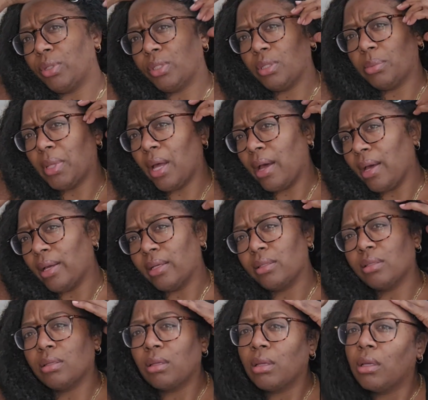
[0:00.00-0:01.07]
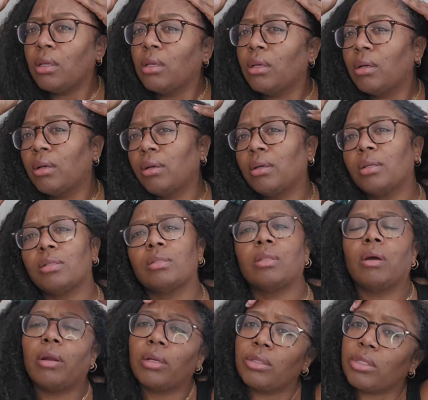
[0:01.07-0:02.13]
supplies. I'm gonna
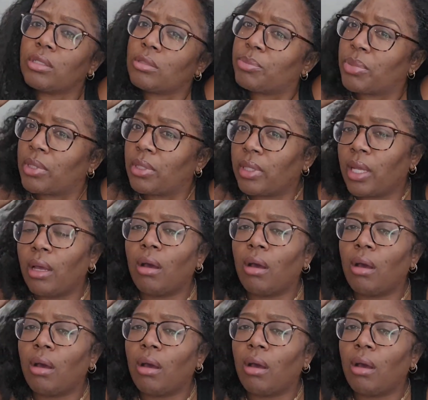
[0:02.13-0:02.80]
start just putting that